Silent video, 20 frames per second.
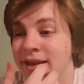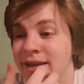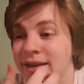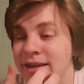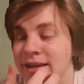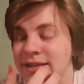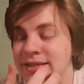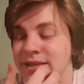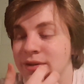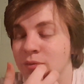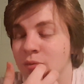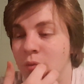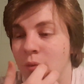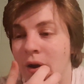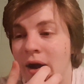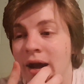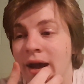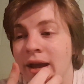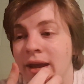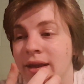And I said,
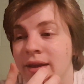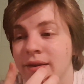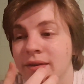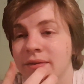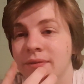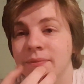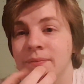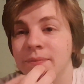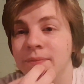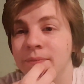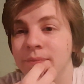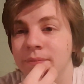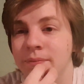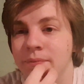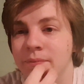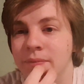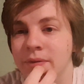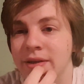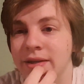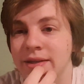why?
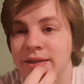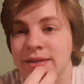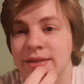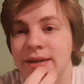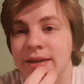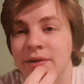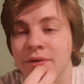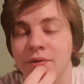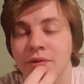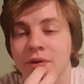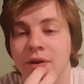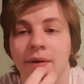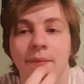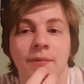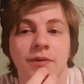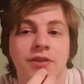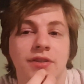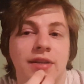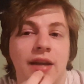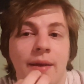Because I don't know how
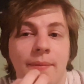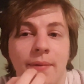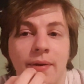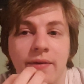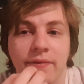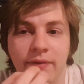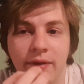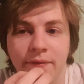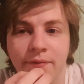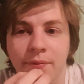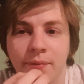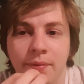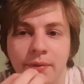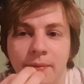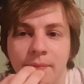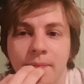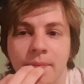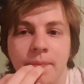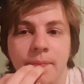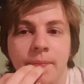much time I have left with him.